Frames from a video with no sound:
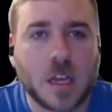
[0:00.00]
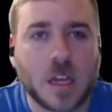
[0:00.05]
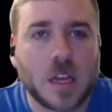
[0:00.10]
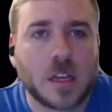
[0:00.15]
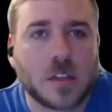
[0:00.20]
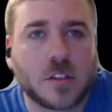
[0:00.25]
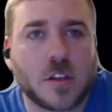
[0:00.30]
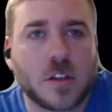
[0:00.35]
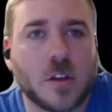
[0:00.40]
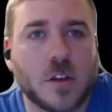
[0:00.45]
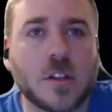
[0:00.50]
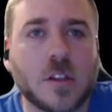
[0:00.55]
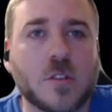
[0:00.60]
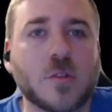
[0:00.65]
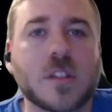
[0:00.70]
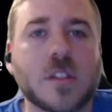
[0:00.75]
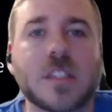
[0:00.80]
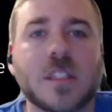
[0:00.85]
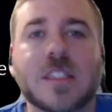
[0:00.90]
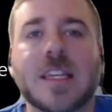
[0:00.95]
So this
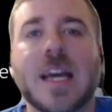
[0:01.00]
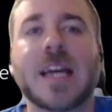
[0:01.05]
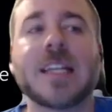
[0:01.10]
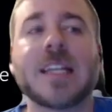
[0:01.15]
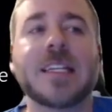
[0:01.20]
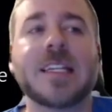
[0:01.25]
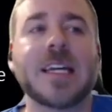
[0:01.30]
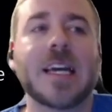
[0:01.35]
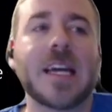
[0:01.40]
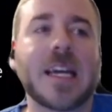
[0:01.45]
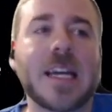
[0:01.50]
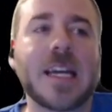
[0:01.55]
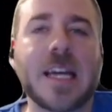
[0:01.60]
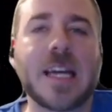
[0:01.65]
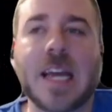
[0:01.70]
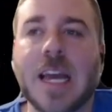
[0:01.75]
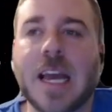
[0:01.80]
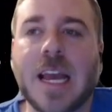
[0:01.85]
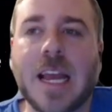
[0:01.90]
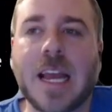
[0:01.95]
was a sad day,
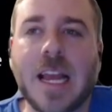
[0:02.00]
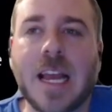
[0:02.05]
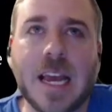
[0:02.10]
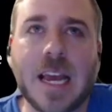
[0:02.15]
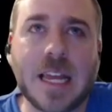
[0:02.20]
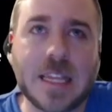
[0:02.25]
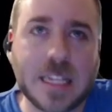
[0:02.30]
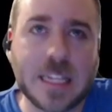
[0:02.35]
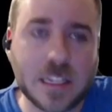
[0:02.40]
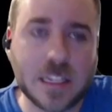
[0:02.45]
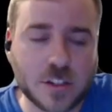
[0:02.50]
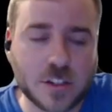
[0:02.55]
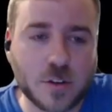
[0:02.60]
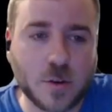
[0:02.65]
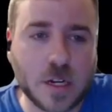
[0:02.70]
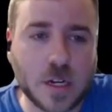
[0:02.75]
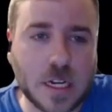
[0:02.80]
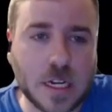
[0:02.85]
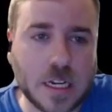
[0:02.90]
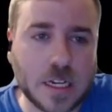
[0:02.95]
and this
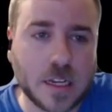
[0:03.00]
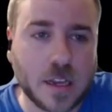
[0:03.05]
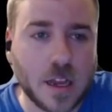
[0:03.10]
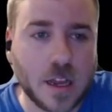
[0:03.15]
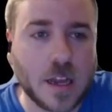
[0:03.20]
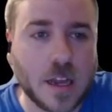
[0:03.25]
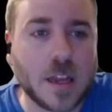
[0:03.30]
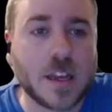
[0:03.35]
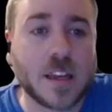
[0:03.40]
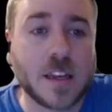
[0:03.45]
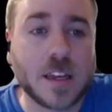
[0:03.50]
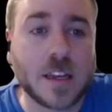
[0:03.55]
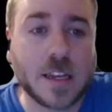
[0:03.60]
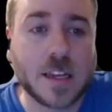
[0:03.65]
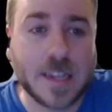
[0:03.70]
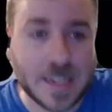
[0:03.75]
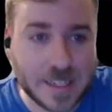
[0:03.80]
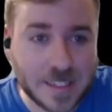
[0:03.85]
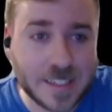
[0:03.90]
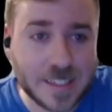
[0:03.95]
screen
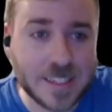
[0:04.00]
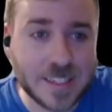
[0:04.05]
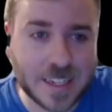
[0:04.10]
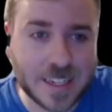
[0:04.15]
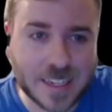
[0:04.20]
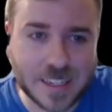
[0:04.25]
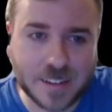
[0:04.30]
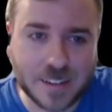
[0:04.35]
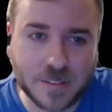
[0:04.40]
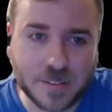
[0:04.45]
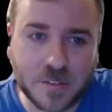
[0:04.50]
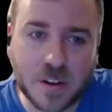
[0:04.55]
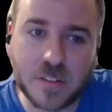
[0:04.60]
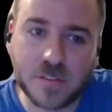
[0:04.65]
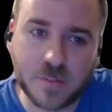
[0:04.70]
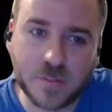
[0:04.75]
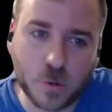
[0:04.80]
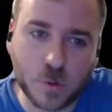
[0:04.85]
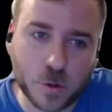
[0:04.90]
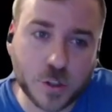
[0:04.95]
is indicative,
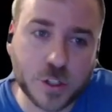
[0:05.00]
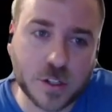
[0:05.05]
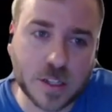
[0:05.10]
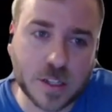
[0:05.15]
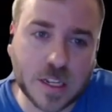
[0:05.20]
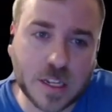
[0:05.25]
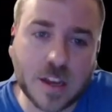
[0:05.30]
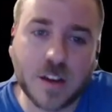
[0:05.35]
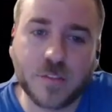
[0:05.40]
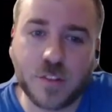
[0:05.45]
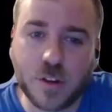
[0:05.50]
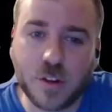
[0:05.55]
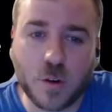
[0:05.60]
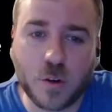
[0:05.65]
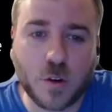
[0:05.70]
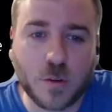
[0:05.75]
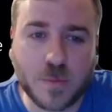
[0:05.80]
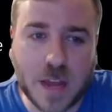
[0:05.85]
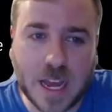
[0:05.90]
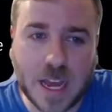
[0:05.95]
unfortunately, of the
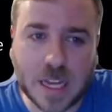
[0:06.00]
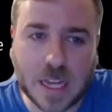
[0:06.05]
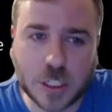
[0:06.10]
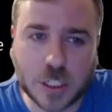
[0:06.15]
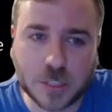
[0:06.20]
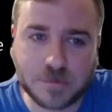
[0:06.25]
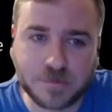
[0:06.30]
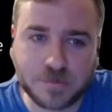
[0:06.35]
whole match.